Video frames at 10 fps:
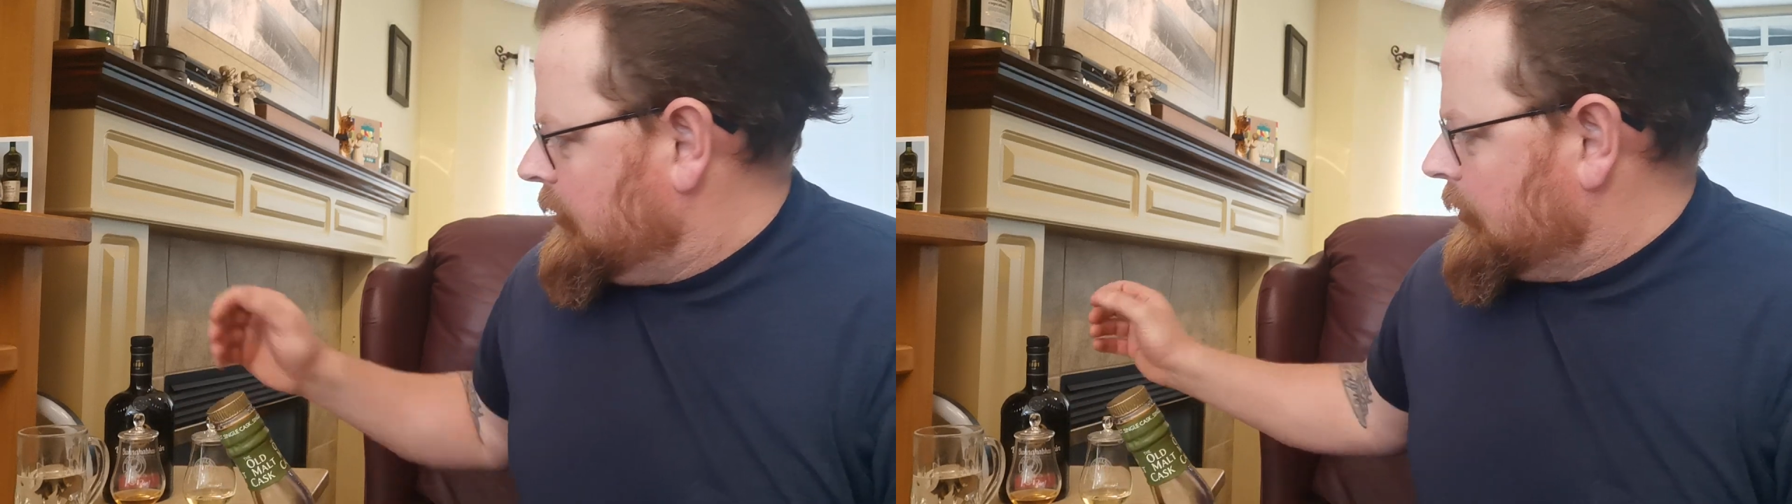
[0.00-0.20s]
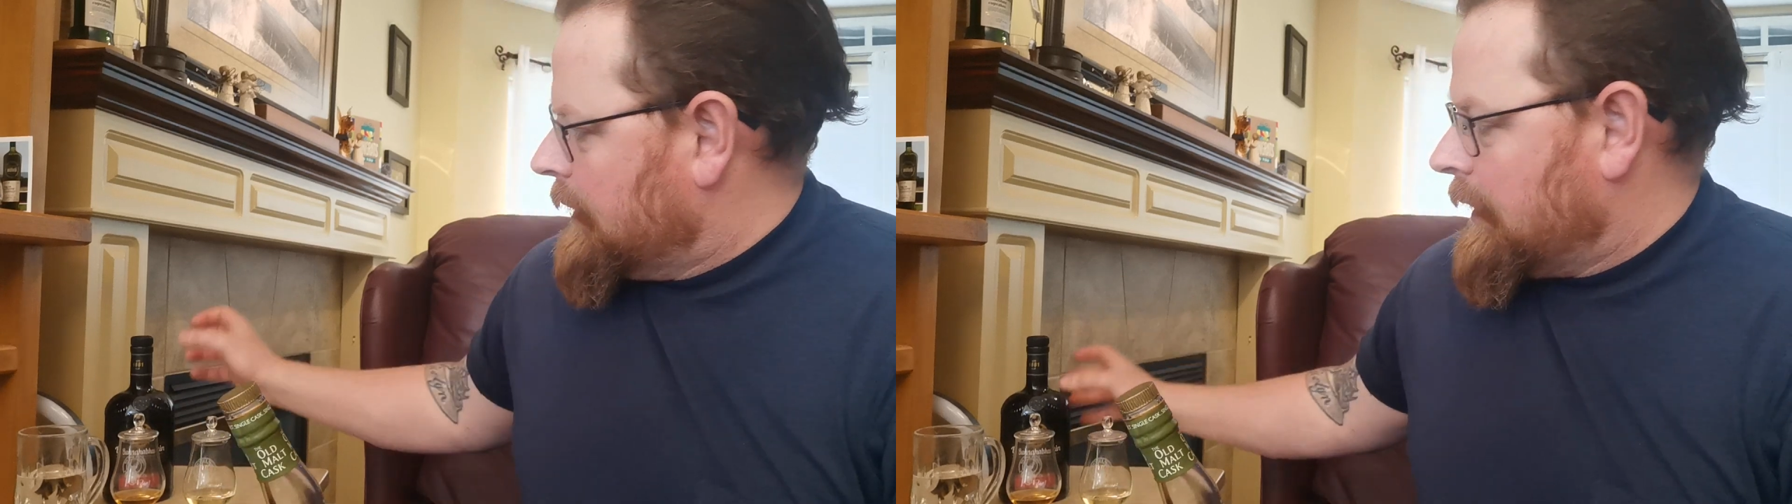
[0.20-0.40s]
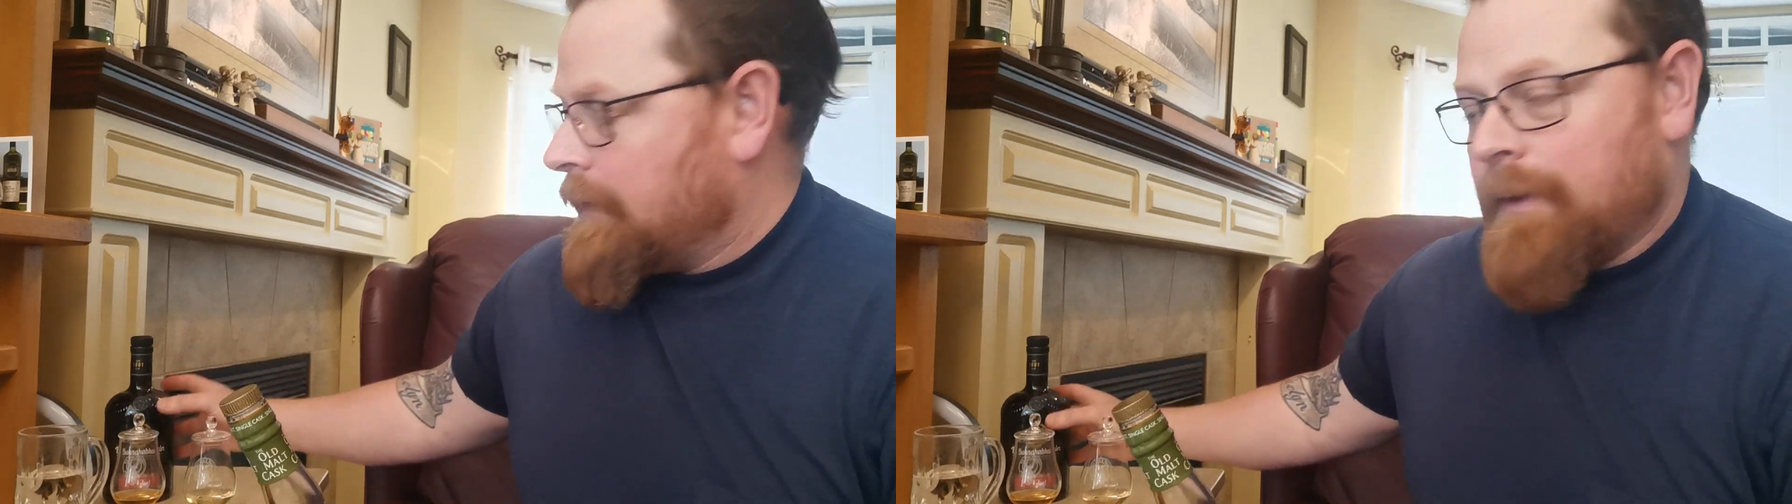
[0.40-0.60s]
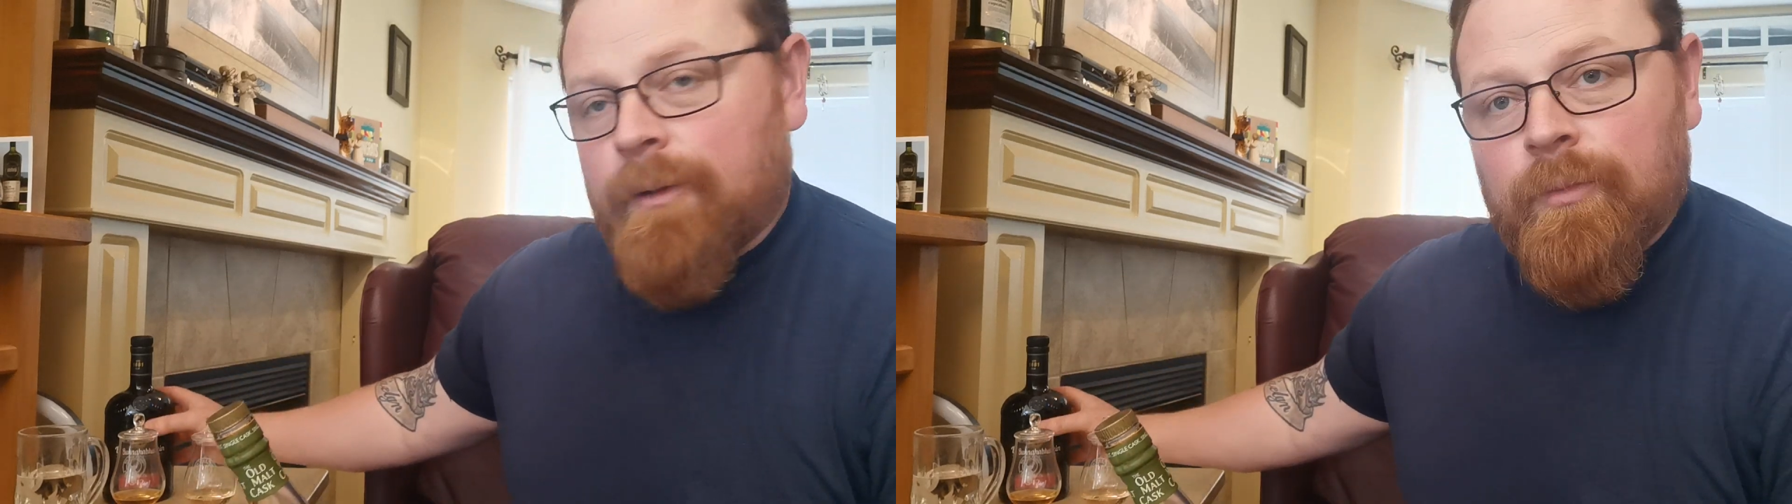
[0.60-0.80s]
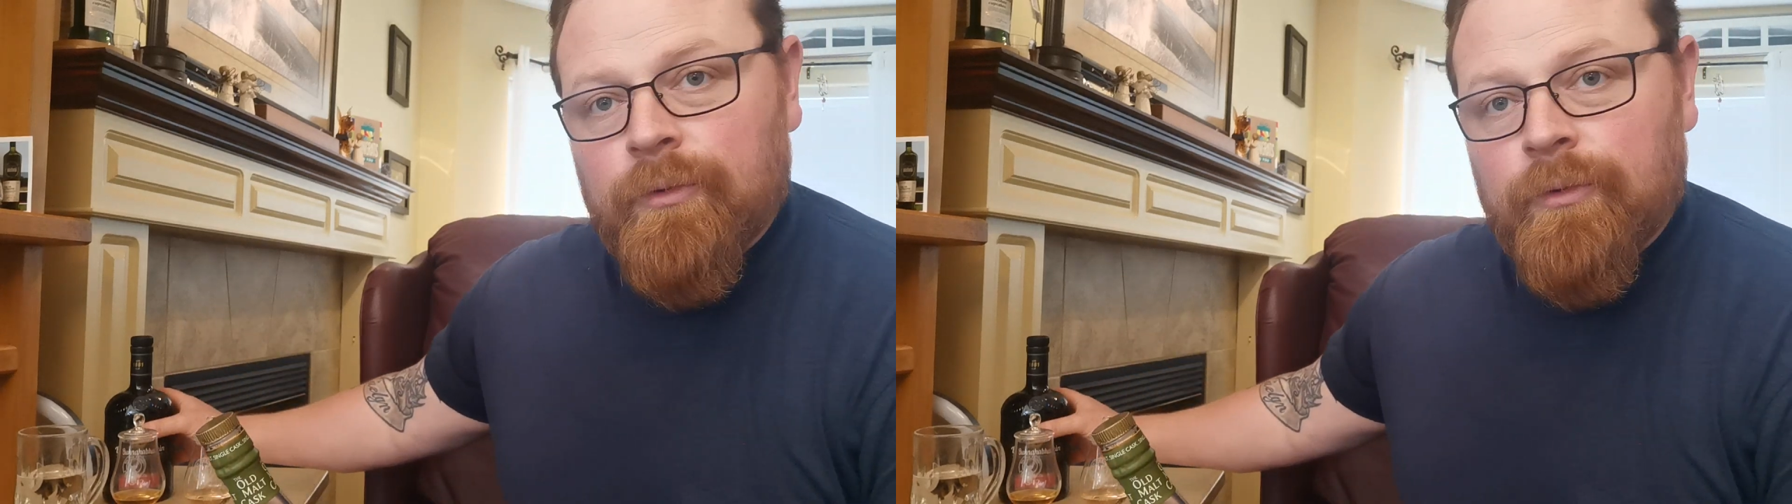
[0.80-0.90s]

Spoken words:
where the